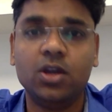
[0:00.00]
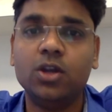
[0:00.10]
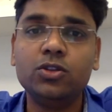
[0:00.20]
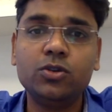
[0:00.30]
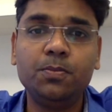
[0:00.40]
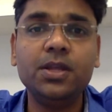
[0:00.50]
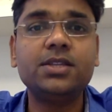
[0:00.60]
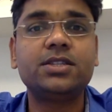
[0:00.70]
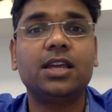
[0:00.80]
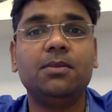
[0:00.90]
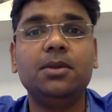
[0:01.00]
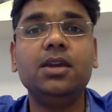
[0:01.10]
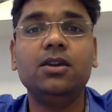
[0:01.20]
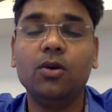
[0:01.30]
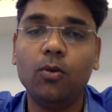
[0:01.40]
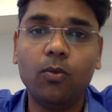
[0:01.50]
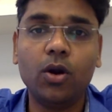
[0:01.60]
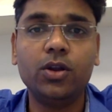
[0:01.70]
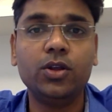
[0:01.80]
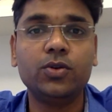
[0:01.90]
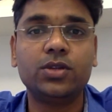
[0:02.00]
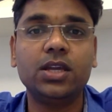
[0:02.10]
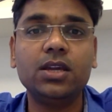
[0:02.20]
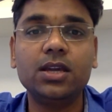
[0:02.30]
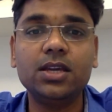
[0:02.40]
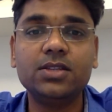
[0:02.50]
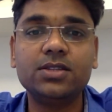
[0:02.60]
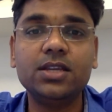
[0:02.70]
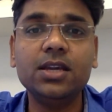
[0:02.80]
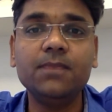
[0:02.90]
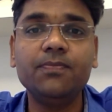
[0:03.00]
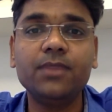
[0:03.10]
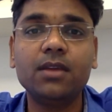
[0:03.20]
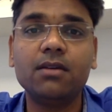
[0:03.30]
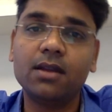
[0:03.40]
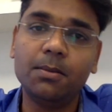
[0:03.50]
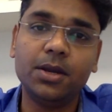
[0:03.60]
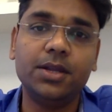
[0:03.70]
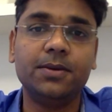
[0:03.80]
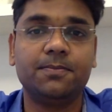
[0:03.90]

So please tell me what do you think is the remedy?